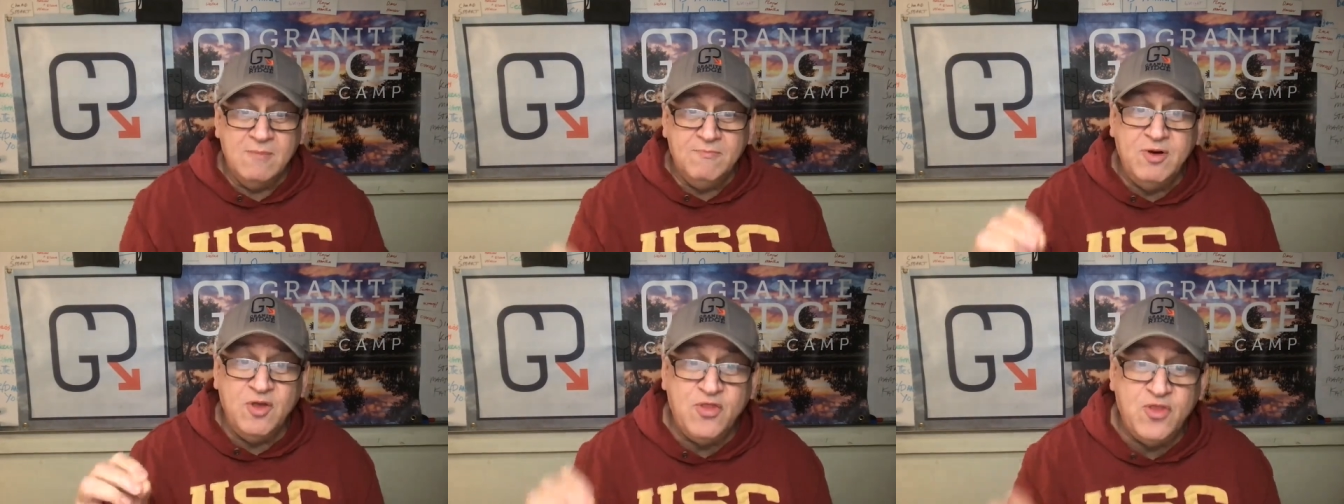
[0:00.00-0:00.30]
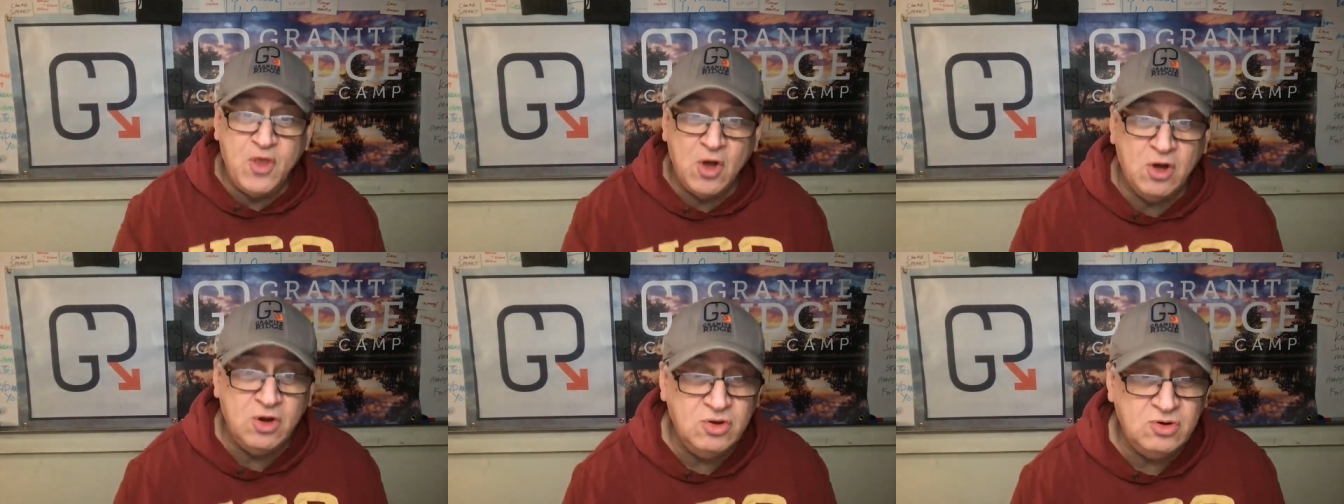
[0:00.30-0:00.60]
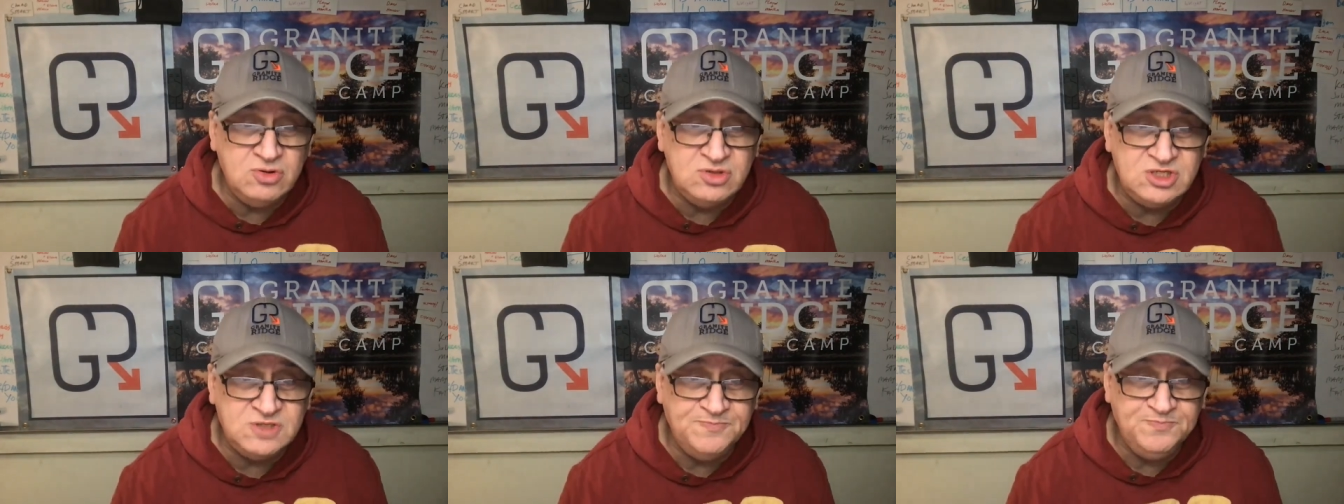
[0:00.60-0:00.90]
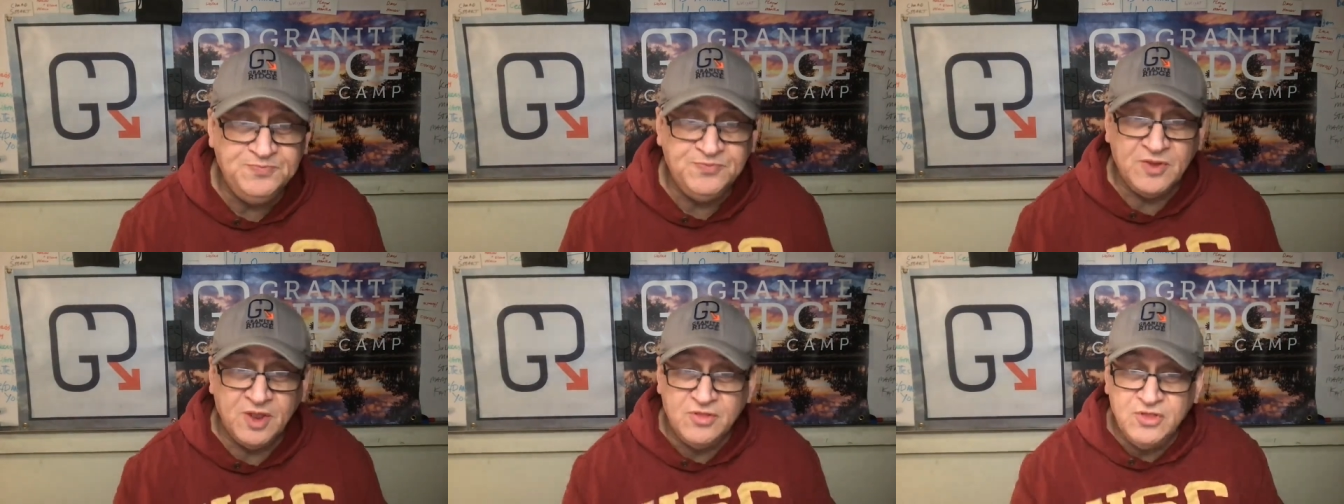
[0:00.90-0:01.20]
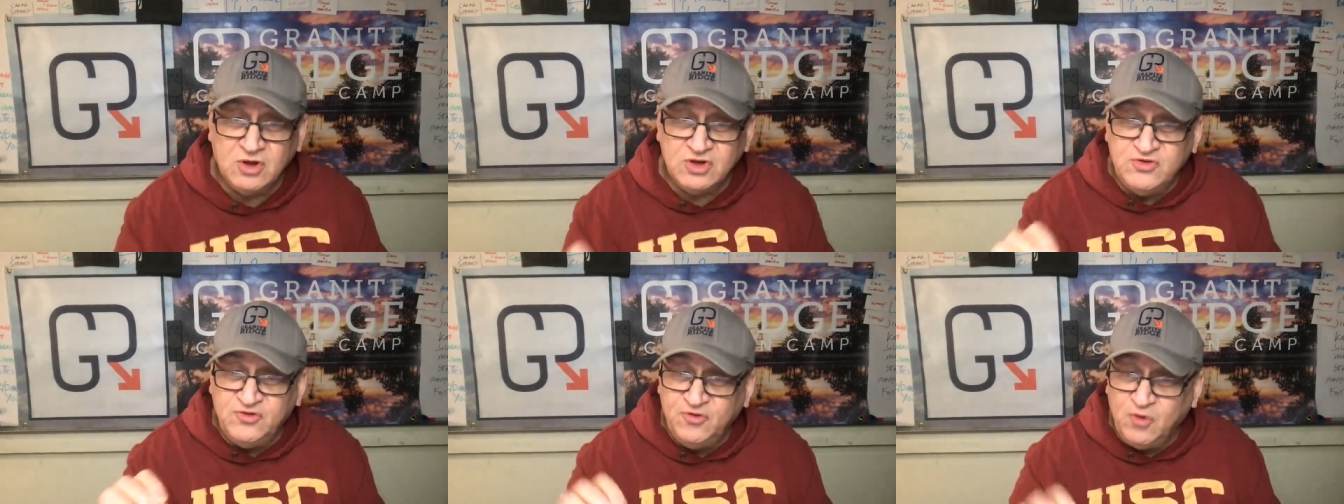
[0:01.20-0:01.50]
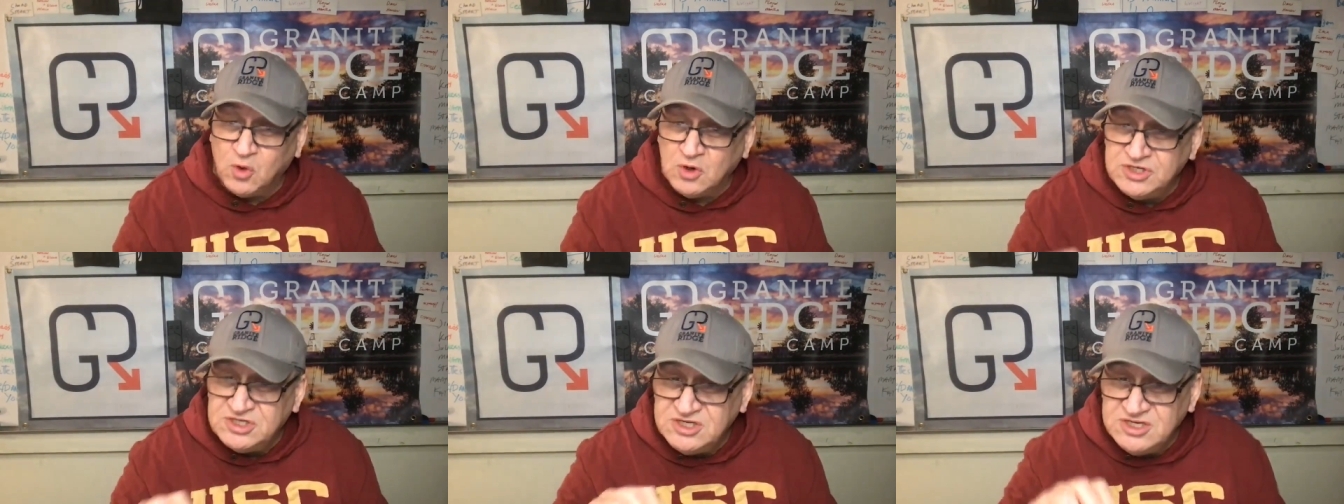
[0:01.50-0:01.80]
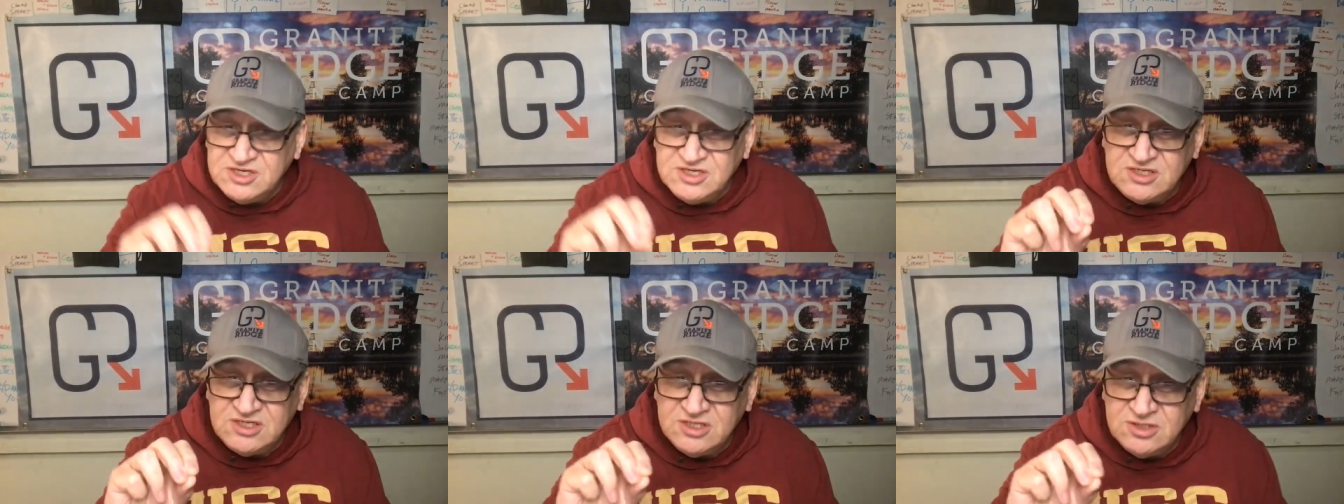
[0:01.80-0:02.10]
But those those
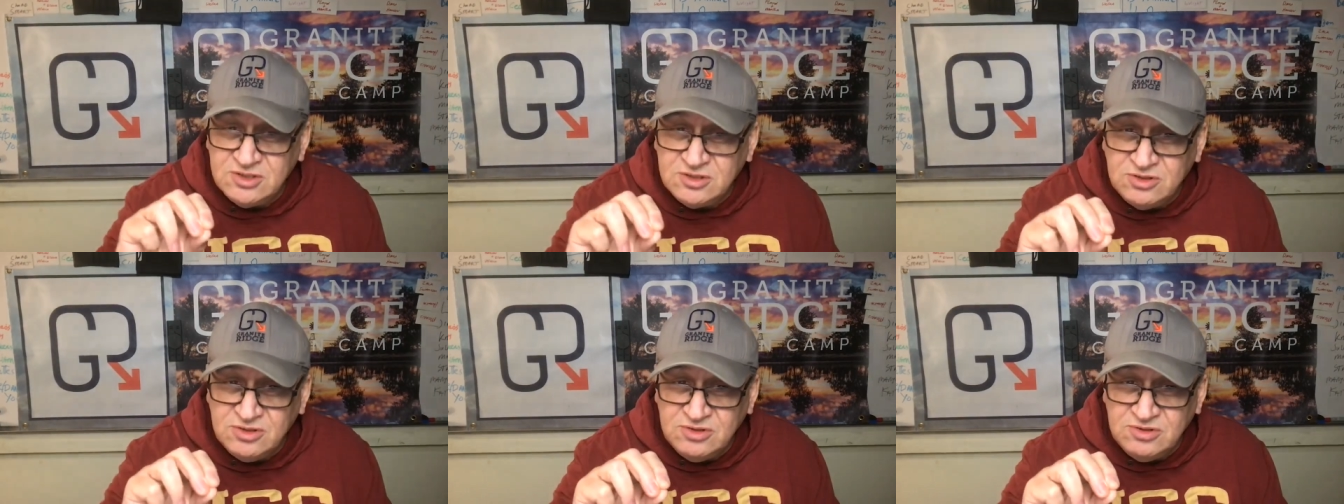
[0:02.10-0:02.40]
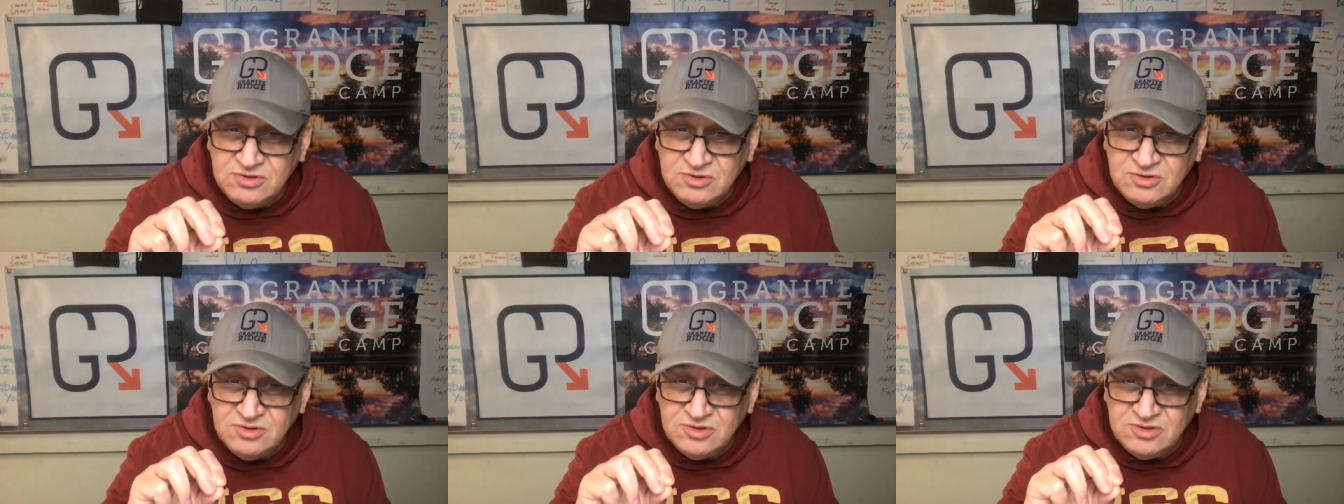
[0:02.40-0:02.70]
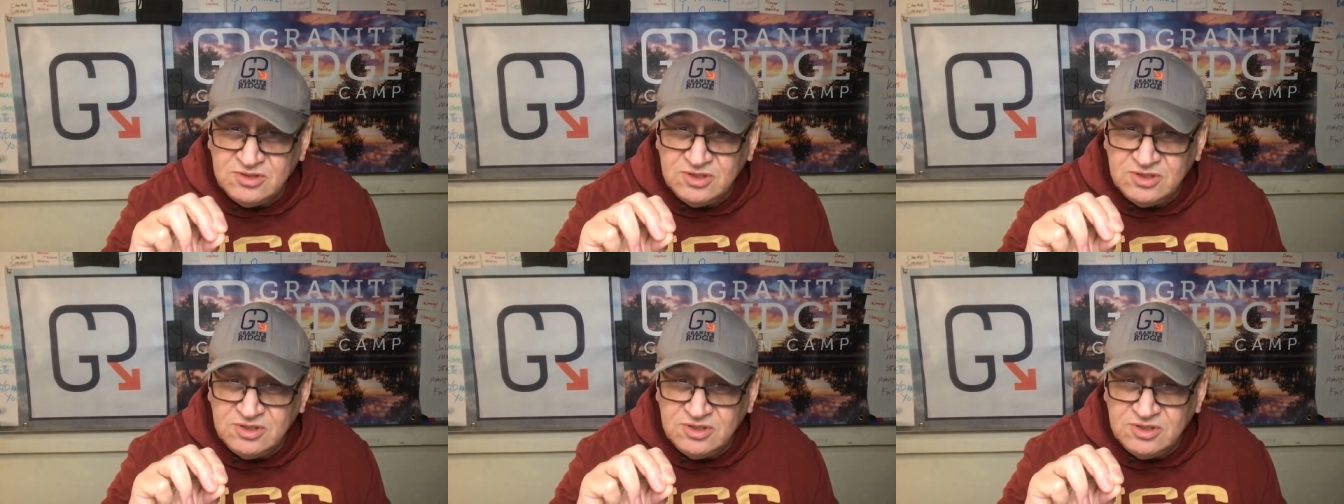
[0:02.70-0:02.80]
forces who